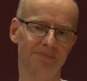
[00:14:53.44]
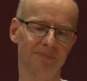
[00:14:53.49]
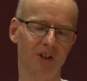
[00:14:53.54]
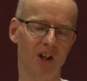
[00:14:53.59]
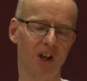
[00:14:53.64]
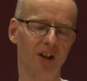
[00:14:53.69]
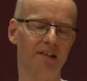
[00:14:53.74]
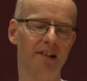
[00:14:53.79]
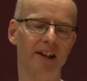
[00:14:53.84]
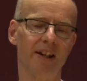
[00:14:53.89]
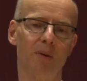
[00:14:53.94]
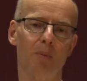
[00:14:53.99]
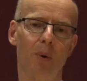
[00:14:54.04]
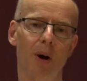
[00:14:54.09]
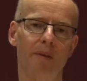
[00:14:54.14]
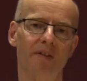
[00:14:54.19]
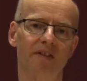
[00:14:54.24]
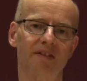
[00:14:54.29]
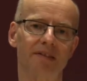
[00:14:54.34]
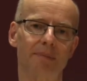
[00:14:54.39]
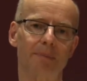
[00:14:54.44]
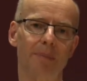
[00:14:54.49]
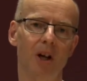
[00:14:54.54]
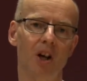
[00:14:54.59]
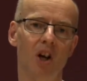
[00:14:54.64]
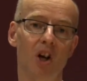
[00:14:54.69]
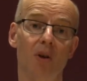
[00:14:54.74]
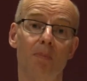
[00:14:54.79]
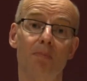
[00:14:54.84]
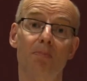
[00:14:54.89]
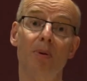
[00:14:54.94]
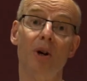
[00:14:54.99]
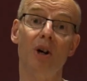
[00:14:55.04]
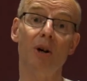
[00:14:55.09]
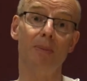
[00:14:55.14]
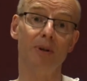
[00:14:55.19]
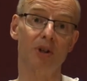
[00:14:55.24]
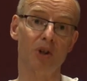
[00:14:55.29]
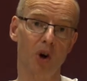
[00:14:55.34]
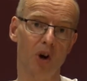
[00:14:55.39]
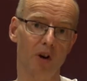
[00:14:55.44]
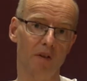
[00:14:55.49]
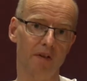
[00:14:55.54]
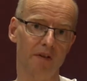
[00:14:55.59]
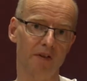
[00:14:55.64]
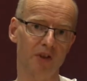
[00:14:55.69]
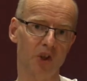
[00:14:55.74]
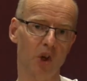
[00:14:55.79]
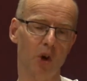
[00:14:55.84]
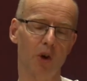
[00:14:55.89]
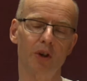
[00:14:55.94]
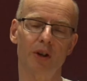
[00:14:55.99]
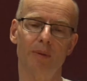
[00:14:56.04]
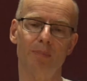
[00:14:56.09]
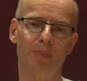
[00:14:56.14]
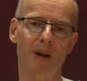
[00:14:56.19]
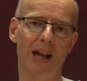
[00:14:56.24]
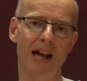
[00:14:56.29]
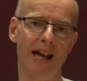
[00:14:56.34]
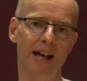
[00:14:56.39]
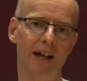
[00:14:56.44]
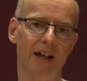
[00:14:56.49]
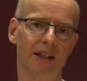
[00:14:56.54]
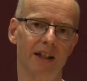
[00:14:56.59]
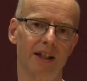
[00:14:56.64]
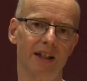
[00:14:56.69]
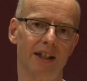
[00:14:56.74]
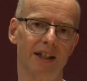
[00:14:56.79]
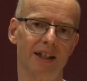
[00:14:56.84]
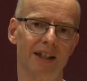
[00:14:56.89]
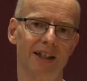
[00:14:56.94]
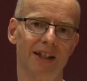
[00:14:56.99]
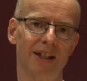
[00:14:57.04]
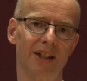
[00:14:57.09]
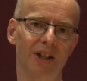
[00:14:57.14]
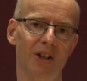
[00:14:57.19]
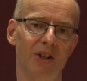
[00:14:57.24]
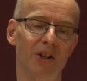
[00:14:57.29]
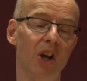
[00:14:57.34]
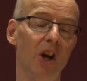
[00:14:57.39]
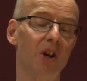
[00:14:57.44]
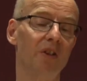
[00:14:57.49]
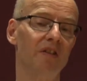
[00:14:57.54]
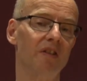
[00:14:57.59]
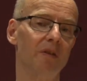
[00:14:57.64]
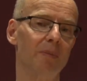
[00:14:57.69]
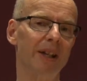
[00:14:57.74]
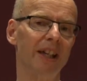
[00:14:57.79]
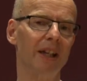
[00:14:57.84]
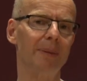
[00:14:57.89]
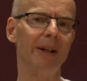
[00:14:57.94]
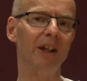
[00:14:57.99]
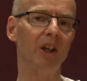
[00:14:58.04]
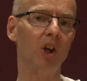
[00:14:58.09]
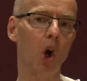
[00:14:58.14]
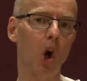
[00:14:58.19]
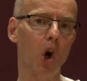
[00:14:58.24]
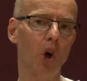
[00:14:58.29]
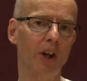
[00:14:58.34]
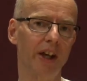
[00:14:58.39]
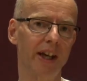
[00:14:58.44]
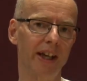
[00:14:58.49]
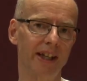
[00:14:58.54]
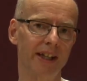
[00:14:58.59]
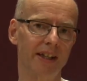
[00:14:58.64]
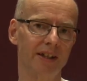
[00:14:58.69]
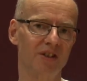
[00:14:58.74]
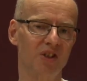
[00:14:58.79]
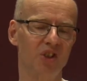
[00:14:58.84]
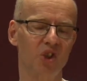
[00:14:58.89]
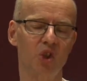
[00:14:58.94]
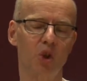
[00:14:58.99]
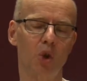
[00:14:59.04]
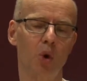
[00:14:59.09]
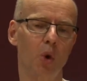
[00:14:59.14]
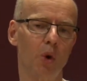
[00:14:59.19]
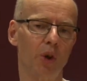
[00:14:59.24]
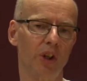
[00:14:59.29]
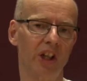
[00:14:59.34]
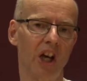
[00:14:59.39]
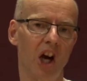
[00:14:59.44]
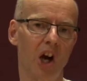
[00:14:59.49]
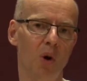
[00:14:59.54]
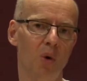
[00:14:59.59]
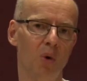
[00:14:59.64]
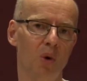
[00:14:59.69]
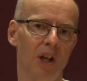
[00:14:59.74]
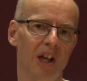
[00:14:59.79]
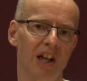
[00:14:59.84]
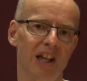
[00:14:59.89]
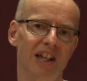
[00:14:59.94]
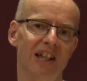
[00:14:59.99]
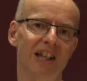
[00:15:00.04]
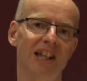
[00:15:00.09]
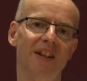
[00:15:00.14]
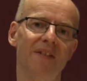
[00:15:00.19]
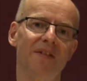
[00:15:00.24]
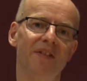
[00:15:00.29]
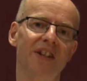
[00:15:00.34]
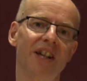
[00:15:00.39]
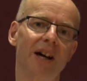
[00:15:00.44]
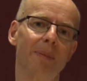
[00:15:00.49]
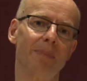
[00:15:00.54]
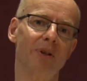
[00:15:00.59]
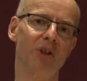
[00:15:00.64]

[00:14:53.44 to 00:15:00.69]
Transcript: A great one from Berbatov, Tottenham player. Known for being a bit cocky, scored a goal lifted up his